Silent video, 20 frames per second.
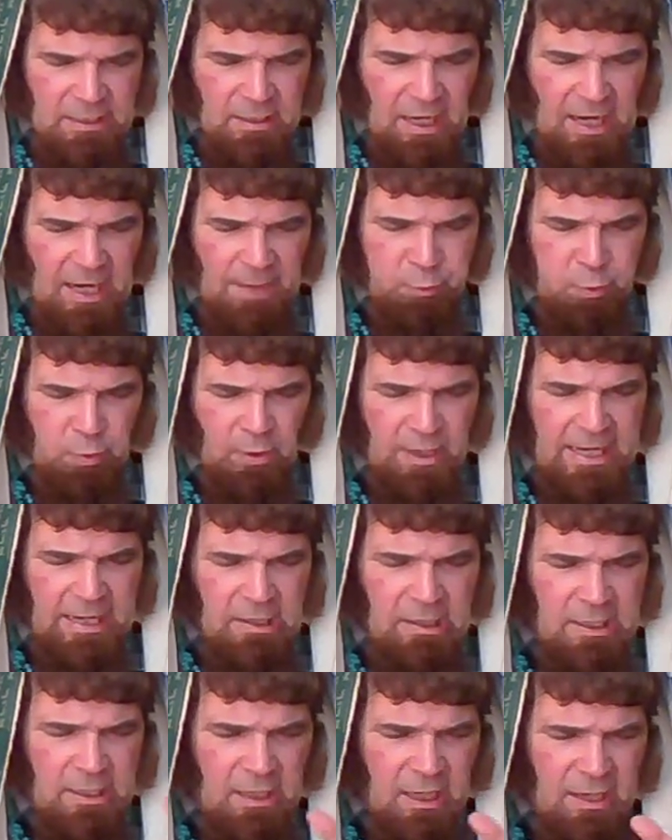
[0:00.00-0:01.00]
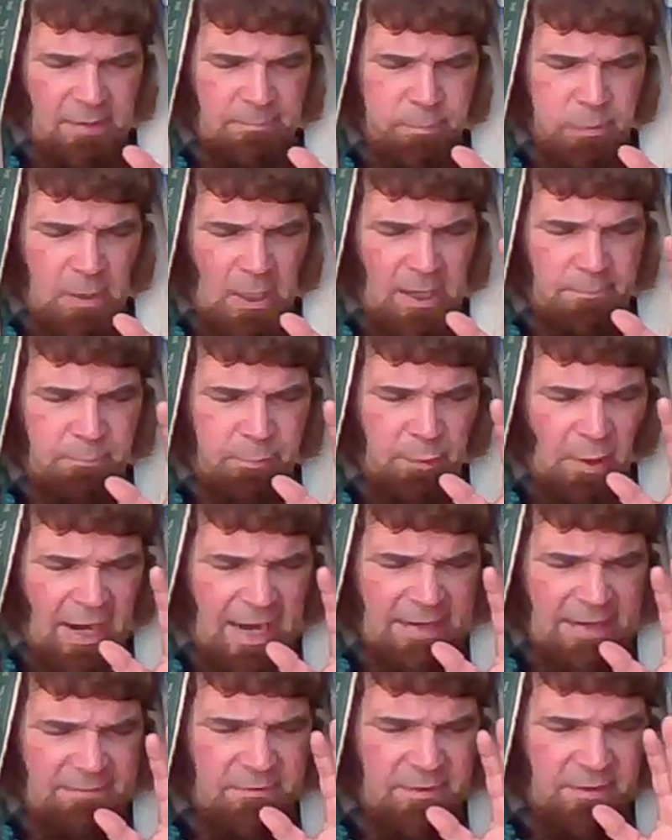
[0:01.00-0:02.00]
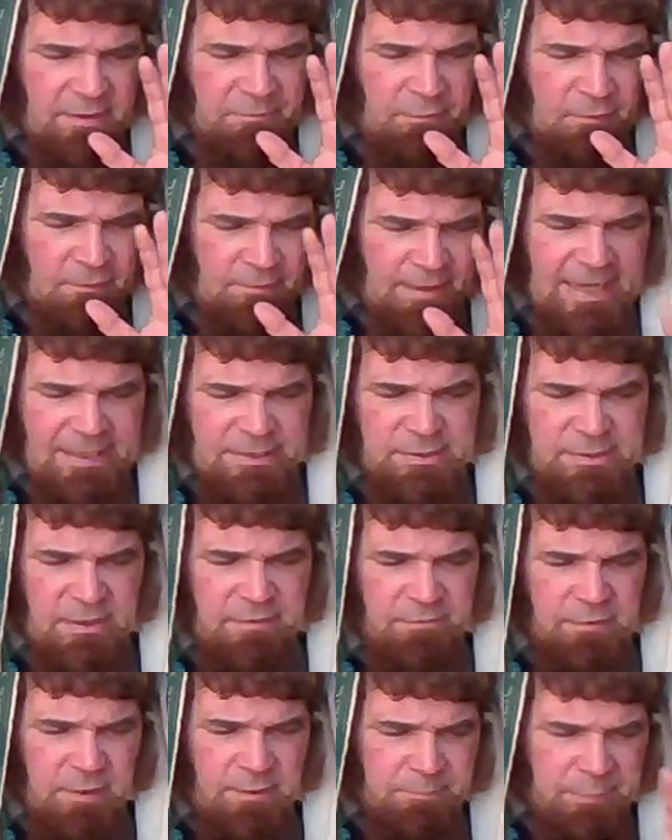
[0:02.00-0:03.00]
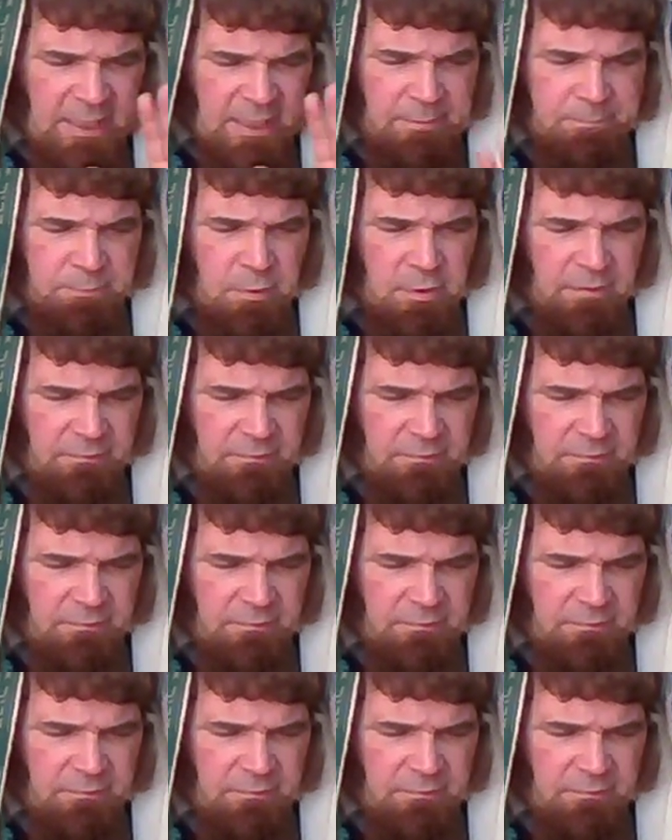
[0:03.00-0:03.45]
I pray, I, I bind the flesh of the people,